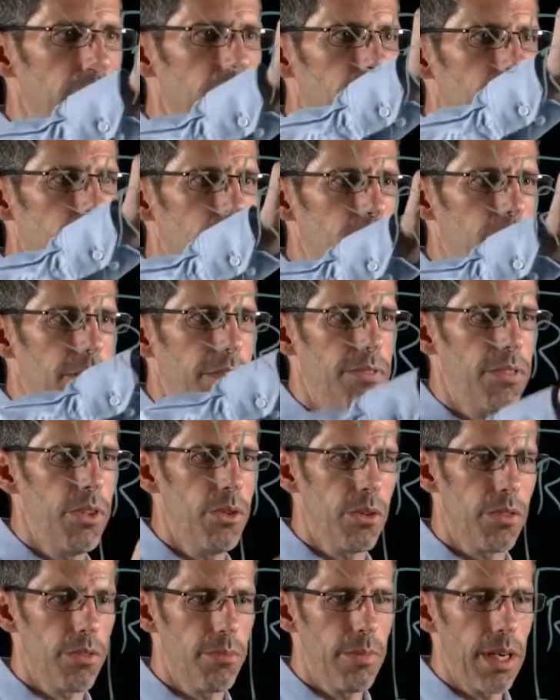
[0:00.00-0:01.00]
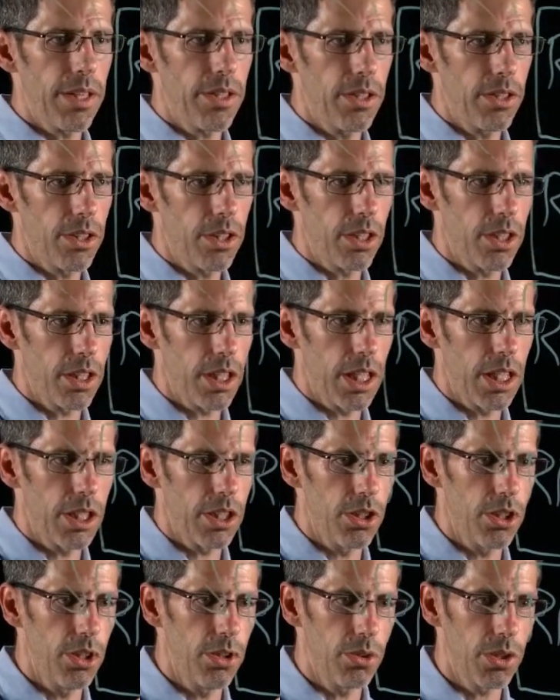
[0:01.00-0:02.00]
These are just a few of the methods that
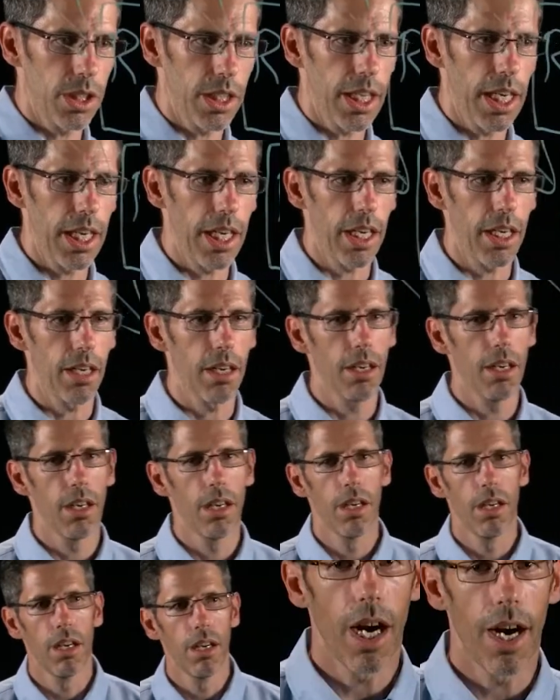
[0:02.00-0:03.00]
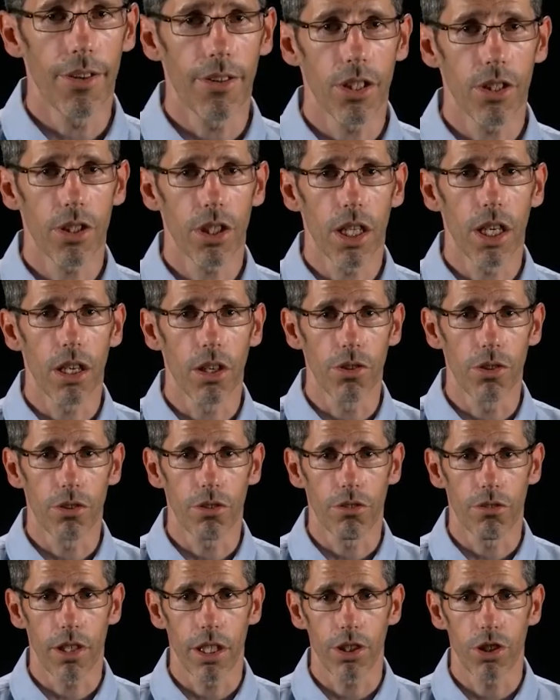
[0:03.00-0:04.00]
they can use to get in. Others
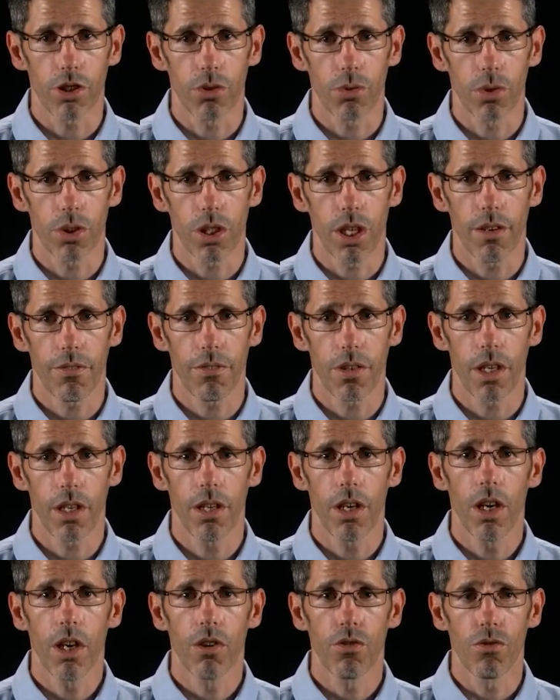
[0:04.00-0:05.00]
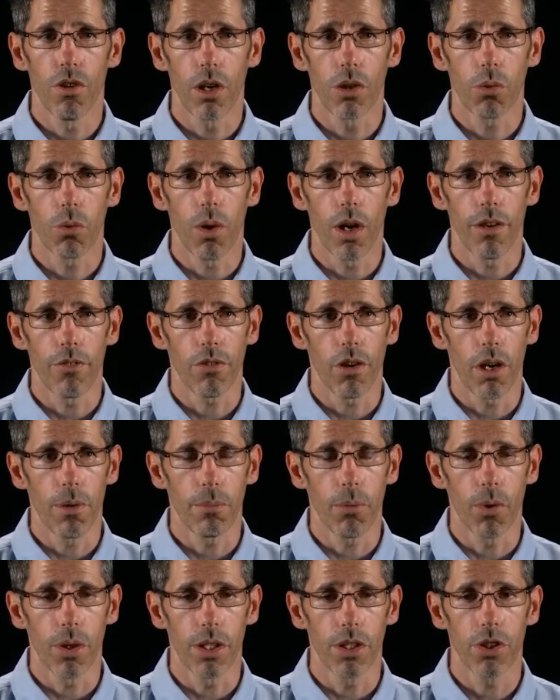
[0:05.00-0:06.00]
include credential stuffing, rogue
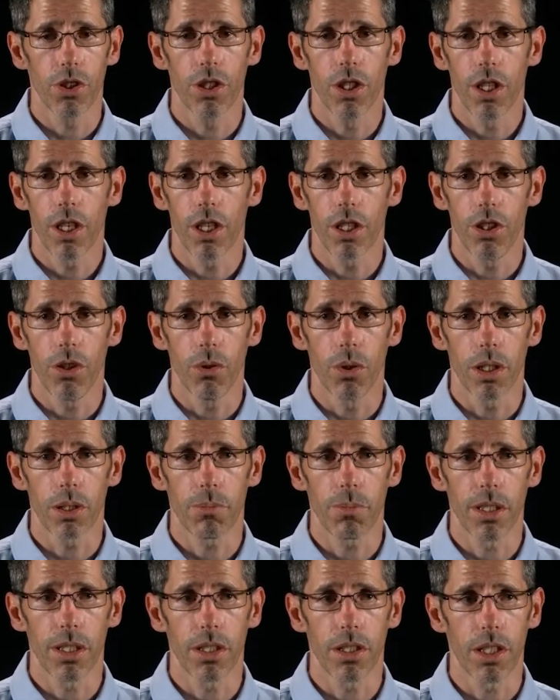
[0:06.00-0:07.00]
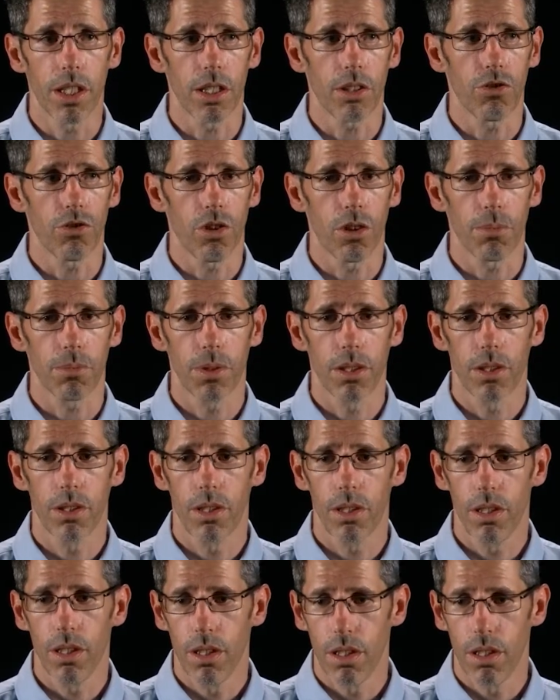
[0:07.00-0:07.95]
Wi-Fi points, and USB stick drops.